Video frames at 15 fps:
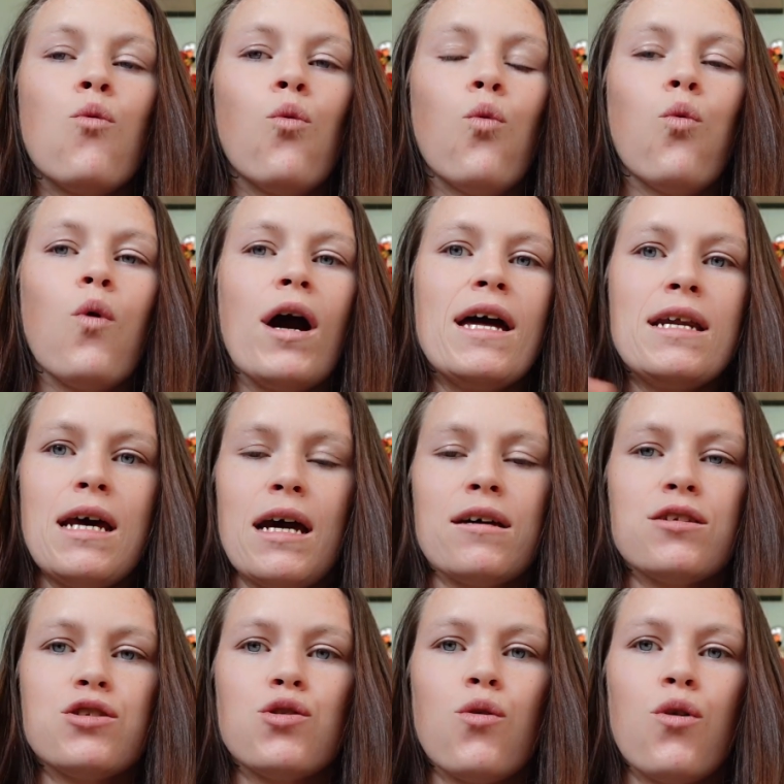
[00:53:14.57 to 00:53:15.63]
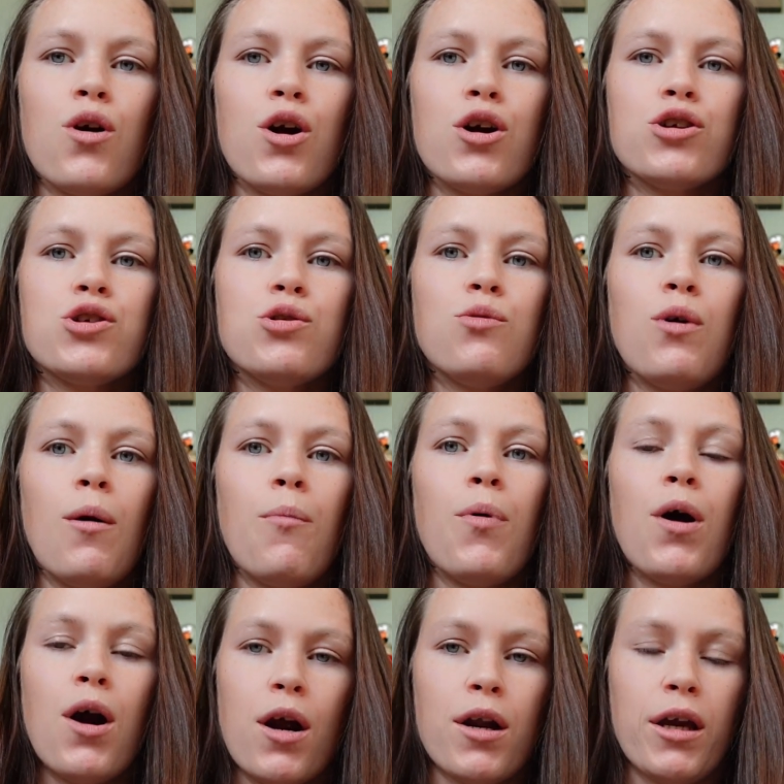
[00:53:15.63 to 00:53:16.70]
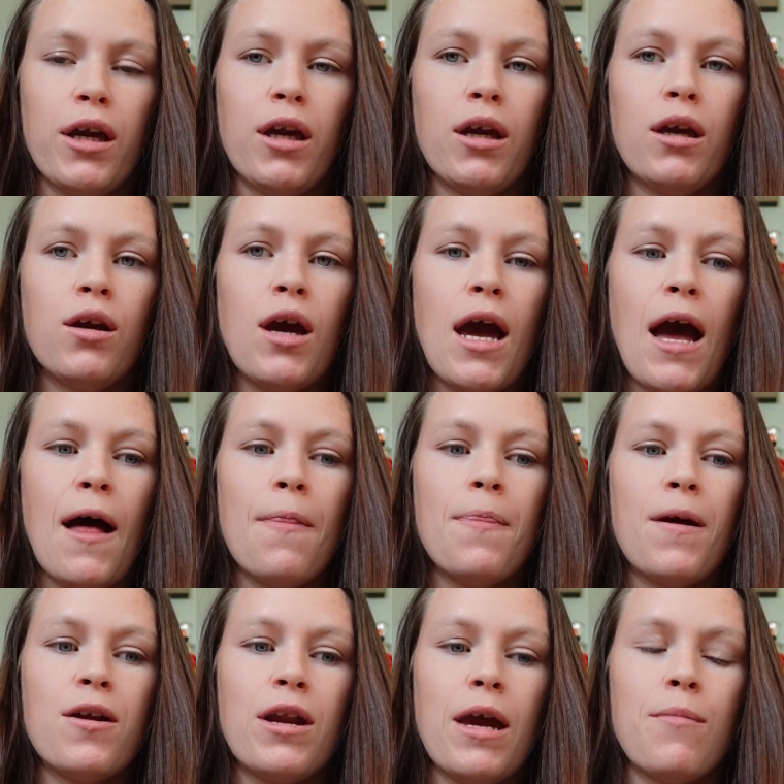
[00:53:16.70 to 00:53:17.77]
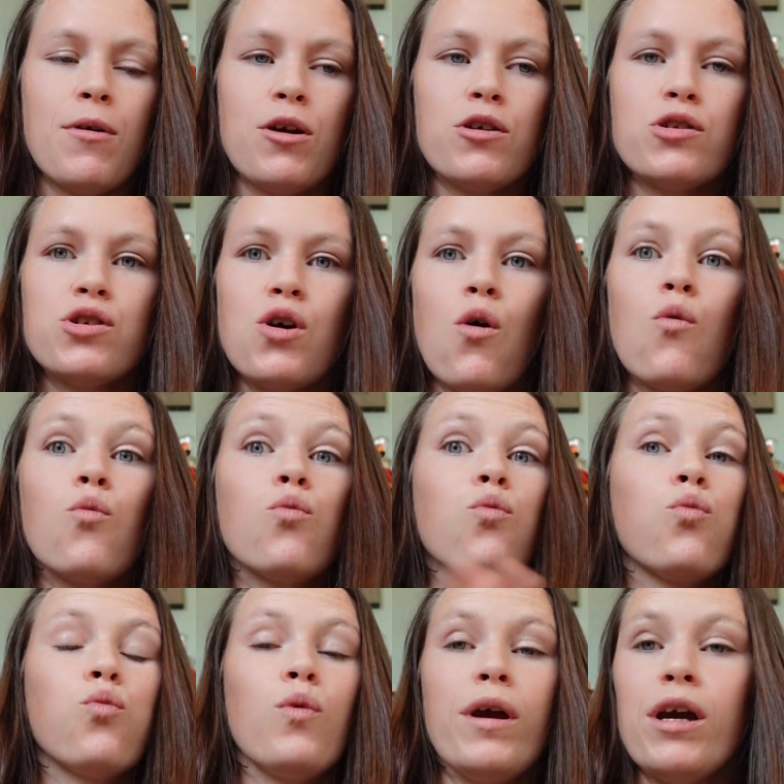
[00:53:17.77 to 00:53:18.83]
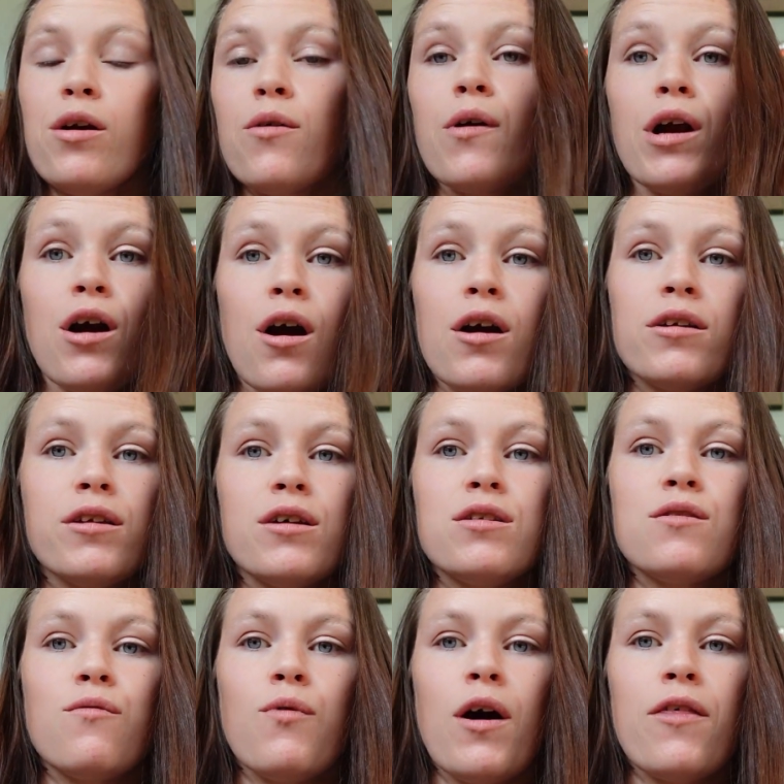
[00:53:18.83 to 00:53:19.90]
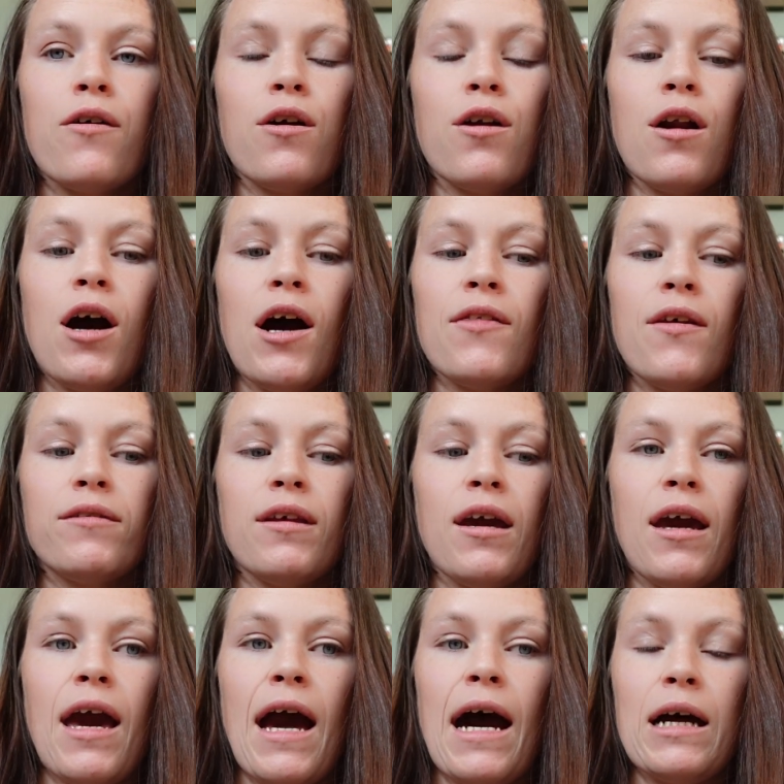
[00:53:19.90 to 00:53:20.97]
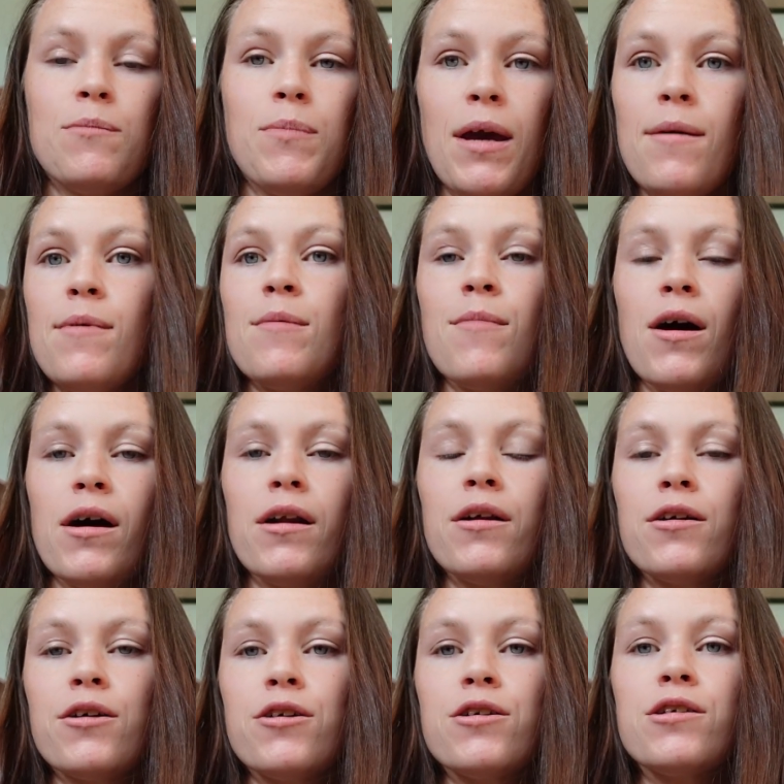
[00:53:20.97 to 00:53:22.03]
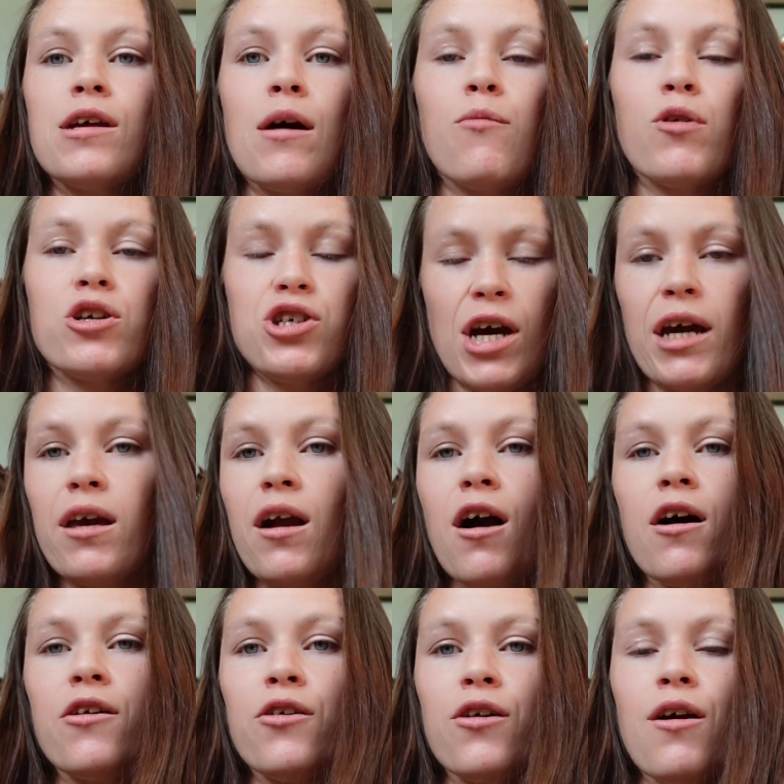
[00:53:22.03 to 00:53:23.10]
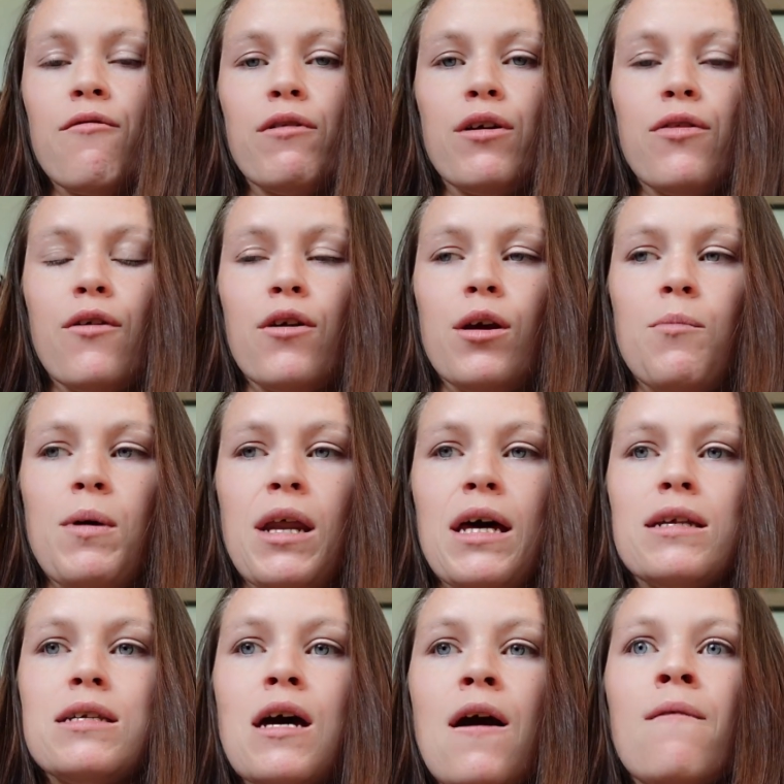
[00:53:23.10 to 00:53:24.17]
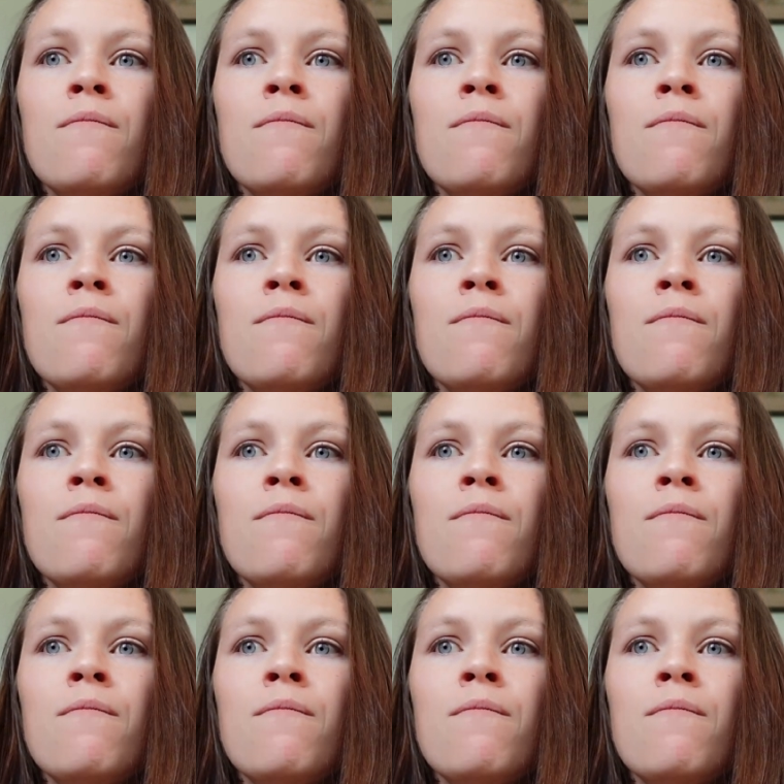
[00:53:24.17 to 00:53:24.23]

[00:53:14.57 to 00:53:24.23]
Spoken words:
went next door to a party at their neighbor's, irregardless of whether or not that they had baby monitors and were checking on her every 30 minutes.